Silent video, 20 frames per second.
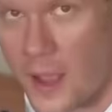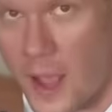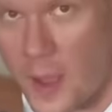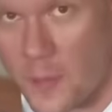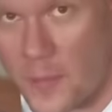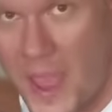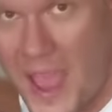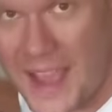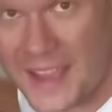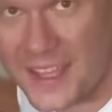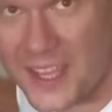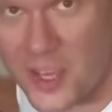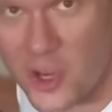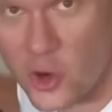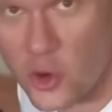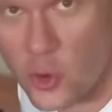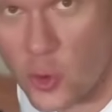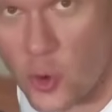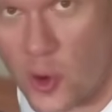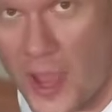I'm back
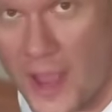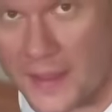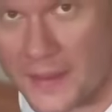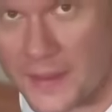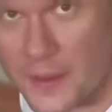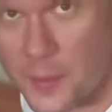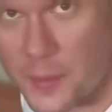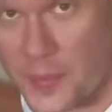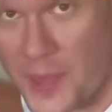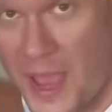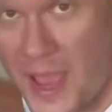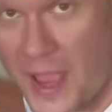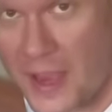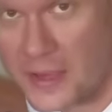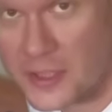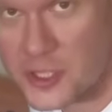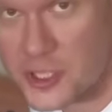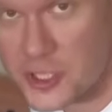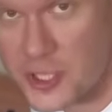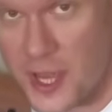here at the
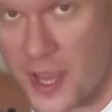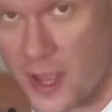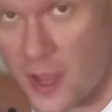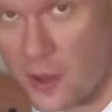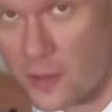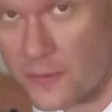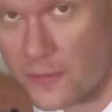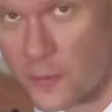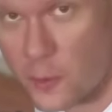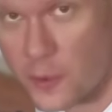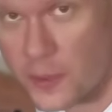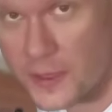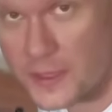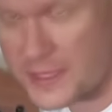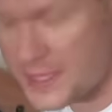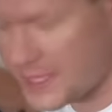back shell for the